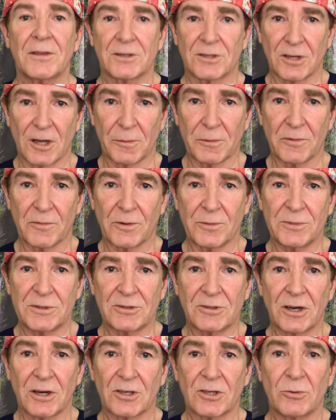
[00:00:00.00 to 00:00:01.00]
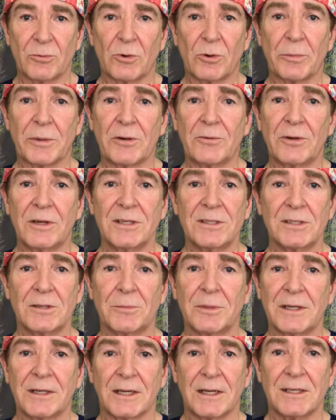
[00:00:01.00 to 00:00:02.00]
type of obstruction, will be
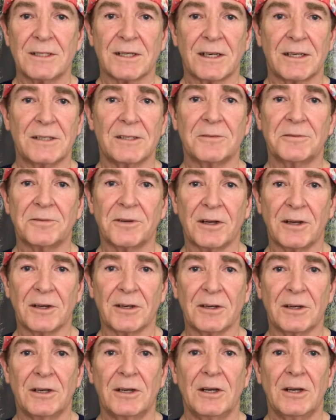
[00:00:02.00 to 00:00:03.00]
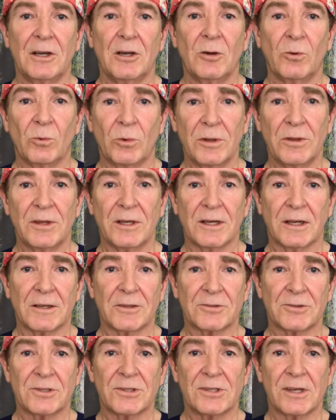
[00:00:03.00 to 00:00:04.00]
reasonably easily defined with the
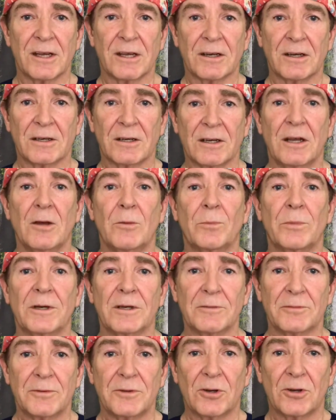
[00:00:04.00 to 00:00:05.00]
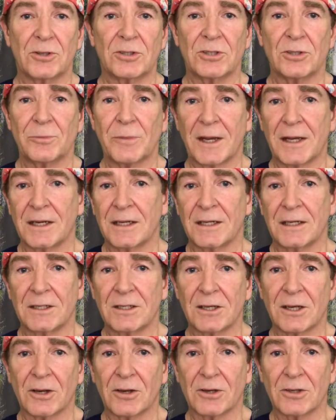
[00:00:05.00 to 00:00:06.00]
ultrasound, but if not, you may need
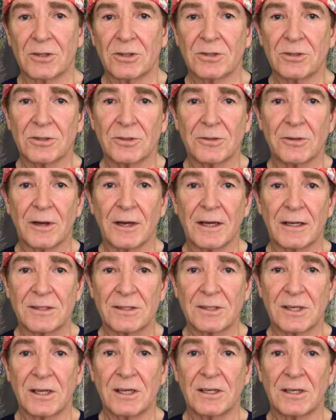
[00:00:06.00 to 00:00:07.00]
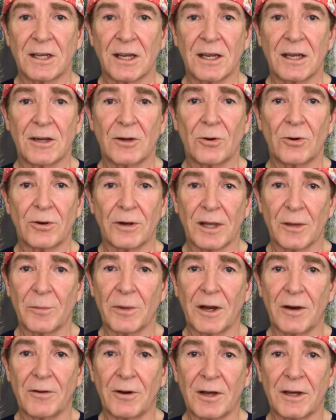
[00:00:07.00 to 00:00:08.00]
to go to a CT or
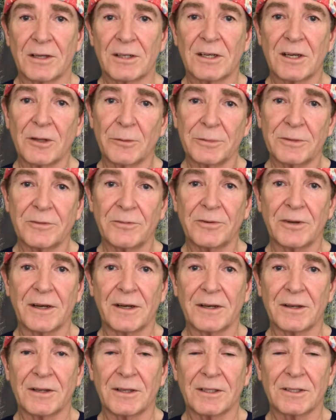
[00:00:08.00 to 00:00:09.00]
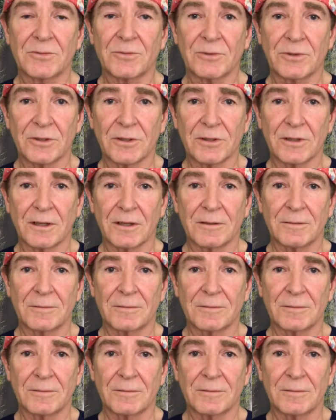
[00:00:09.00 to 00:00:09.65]
MRI to help define things further.